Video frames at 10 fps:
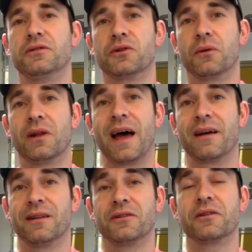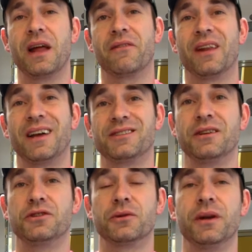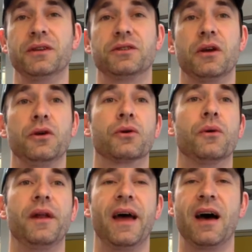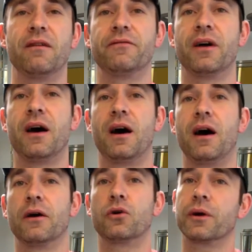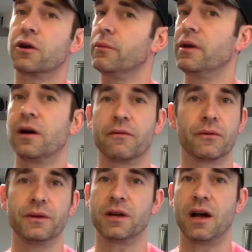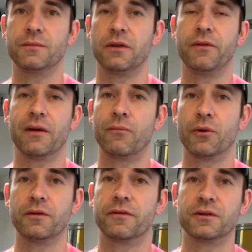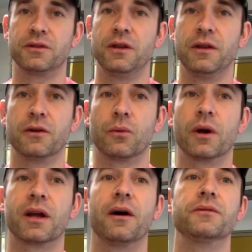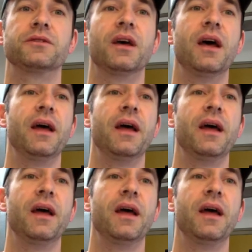So you're gonna have less injuries, you're going to have quicker recovery times if you have more diversity in your workouts,